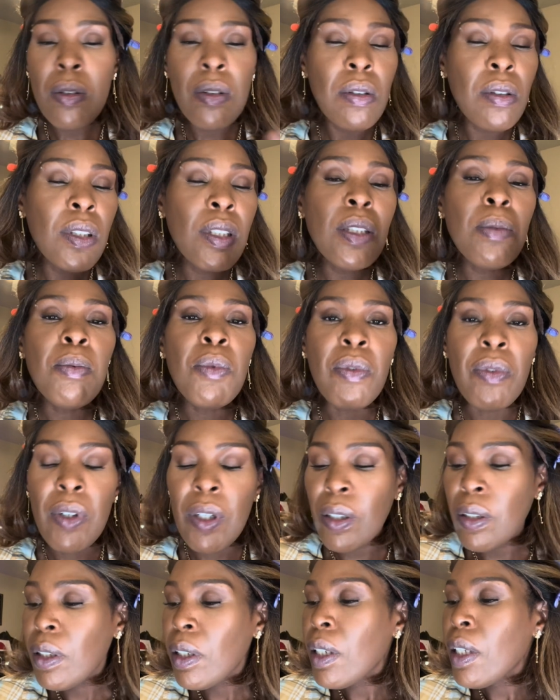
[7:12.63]
Let's move
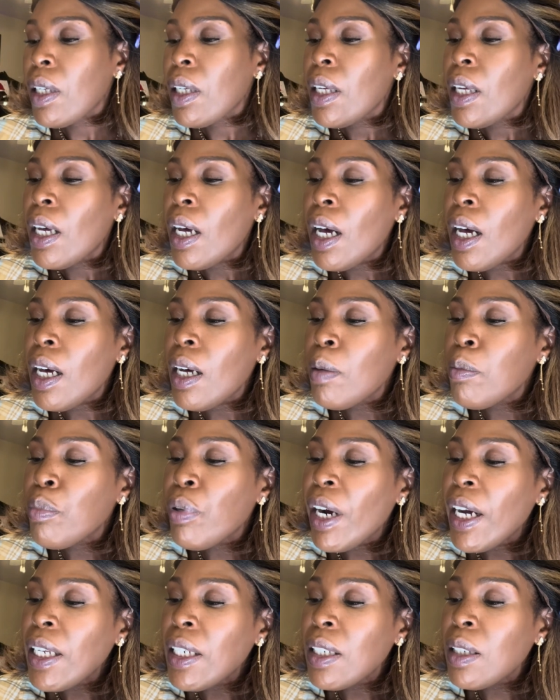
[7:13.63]
on.
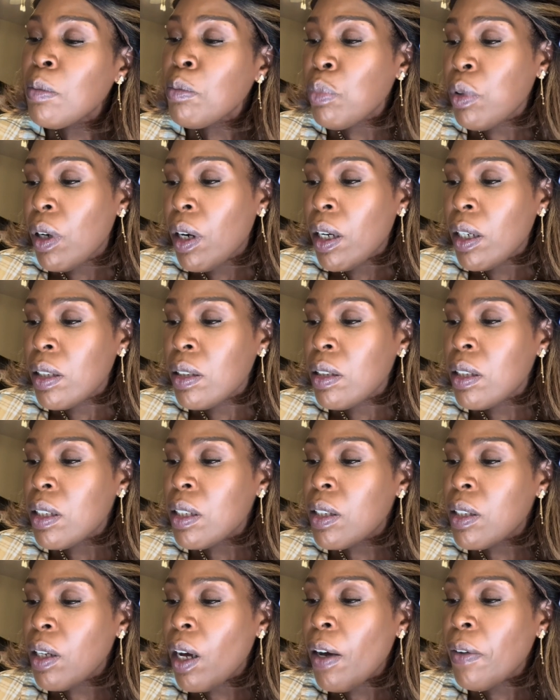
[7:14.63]
Brighten and bronze,
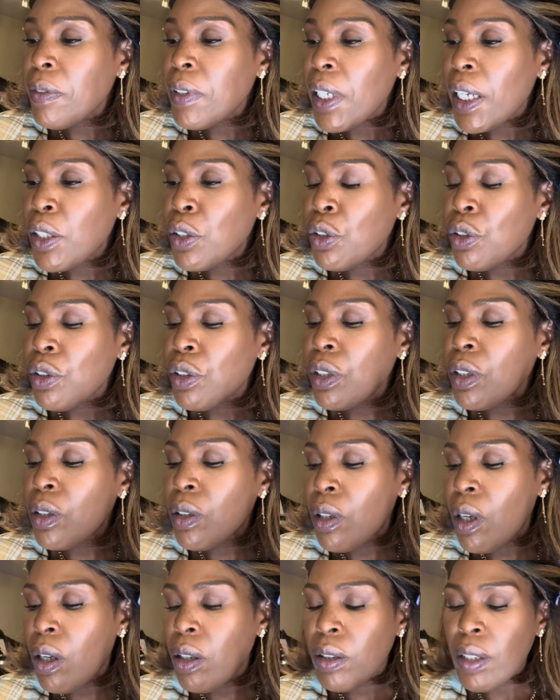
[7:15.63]
soft texture,
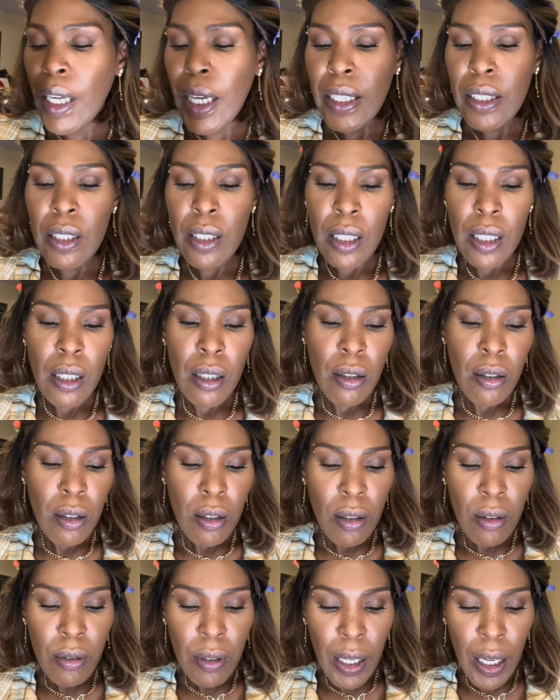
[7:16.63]
long lasting.
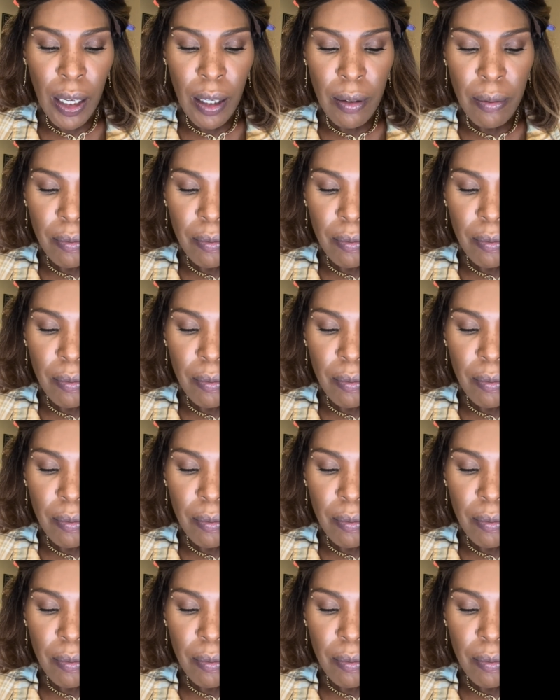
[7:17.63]
Okay.